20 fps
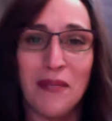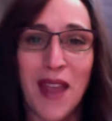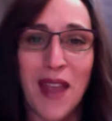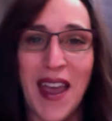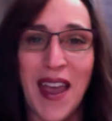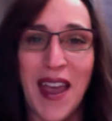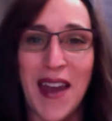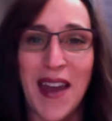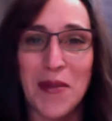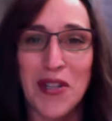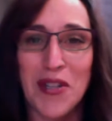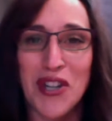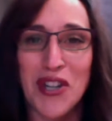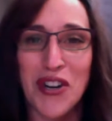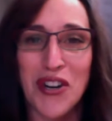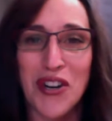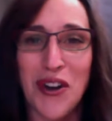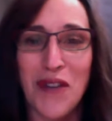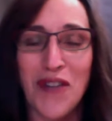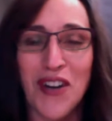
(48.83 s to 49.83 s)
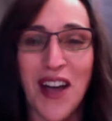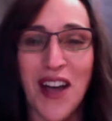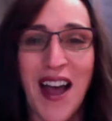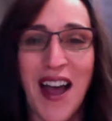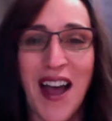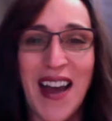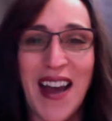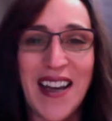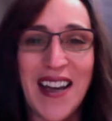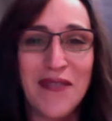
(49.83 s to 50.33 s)
And I'm going to turn it over to
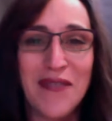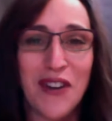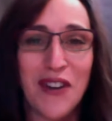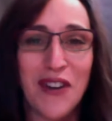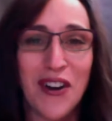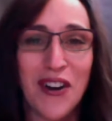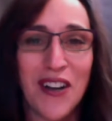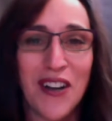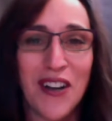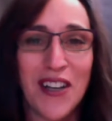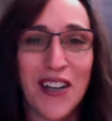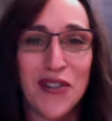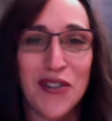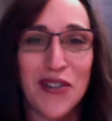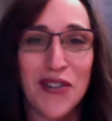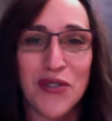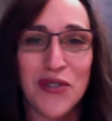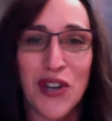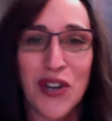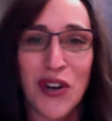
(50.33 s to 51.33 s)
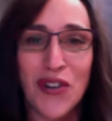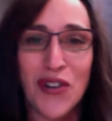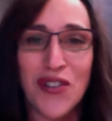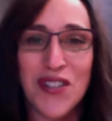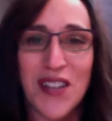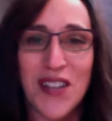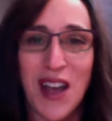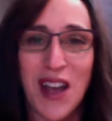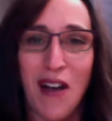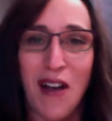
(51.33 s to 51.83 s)
Heidi for her to introduce
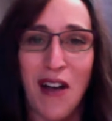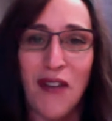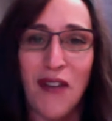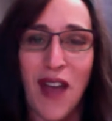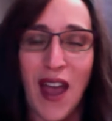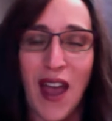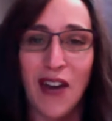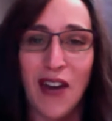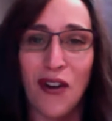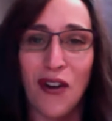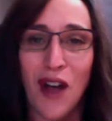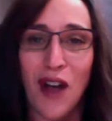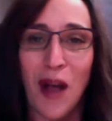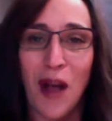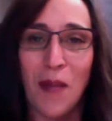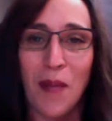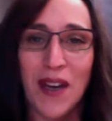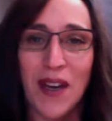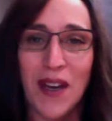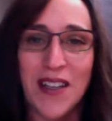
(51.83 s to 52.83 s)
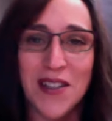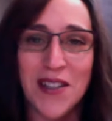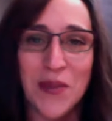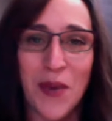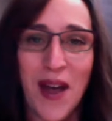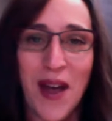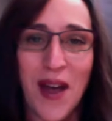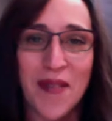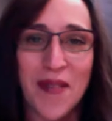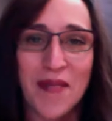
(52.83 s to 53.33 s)
herself and her company as
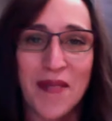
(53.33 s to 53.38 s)
well.